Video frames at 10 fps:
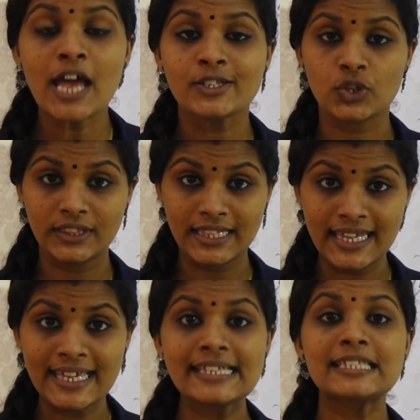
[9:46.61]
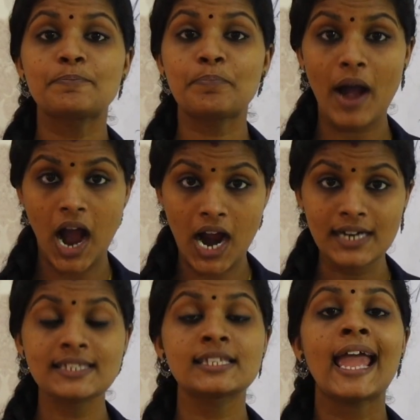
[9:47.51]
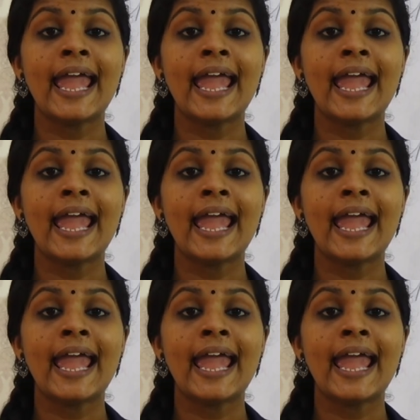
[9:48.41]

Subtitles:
So these parts